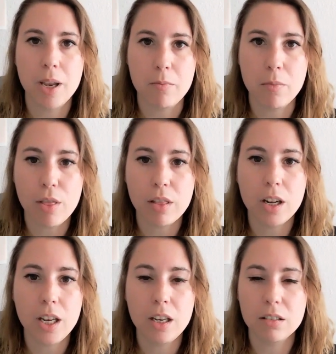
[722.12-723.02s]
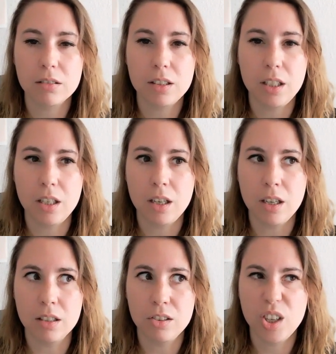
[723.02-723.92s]
pay monthly
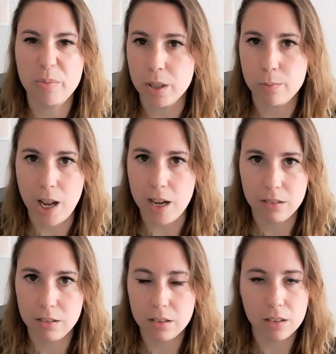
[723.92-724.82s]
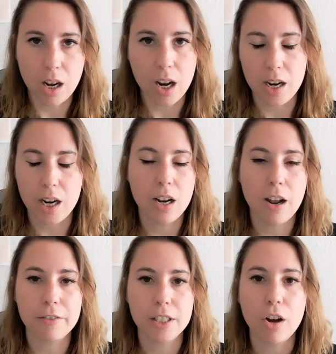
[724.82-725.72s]
the cheapest plan, and I
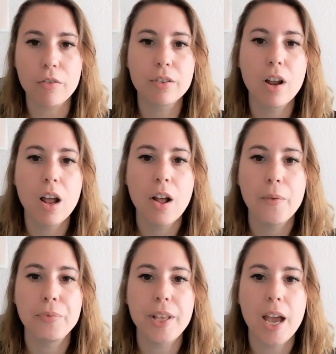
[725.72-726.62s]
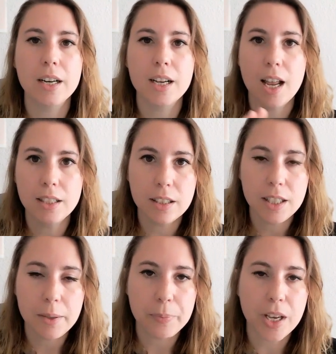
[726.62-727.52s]
have enough. Then
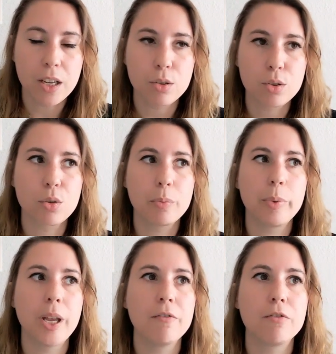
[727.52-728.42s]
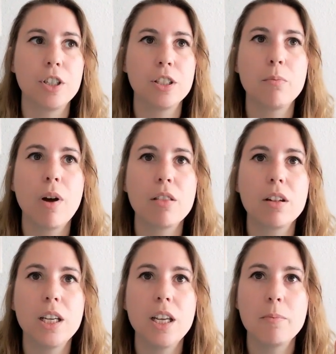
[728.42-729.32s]
currently, I also pay for it
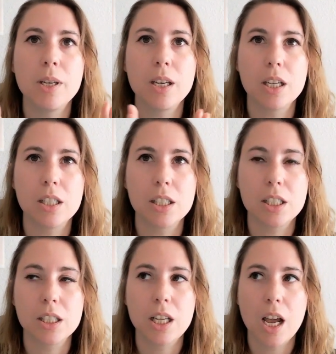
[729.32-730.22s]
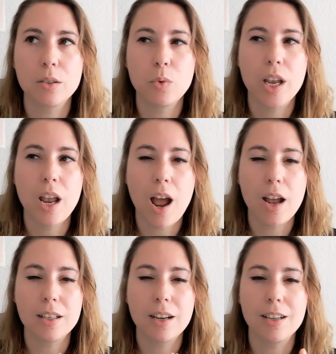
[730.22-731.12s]
monthly, because that way
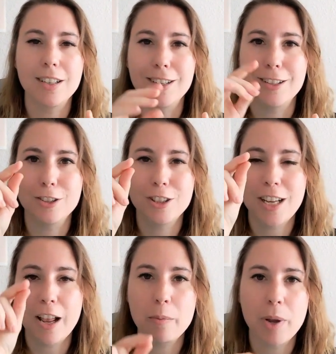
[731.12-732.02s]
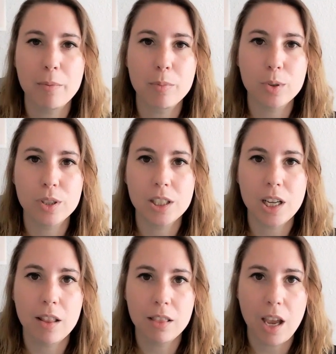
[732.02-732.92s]
I can sell my book
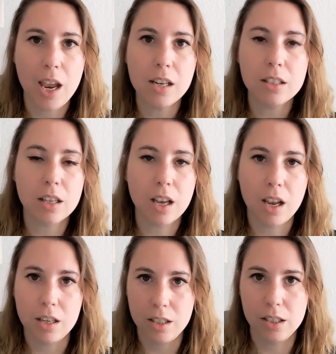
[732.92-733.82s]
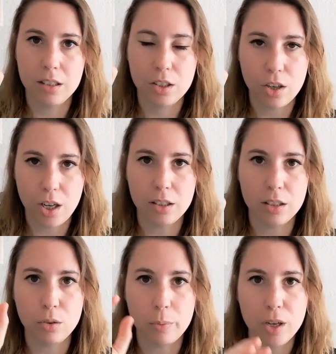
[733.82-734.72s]
design days, and it's
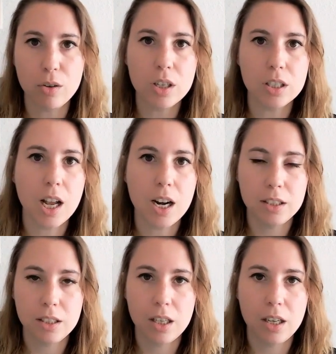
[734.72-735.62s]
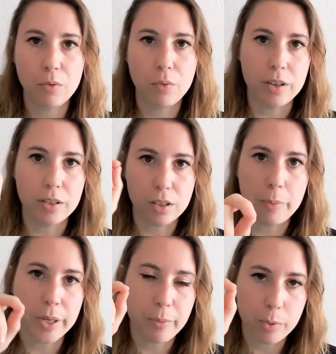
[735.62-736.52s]
connected to my Google Calendar. And when
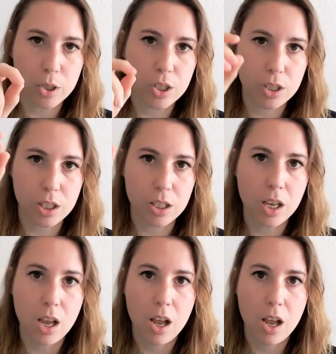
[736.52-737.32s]
somebody purchases it,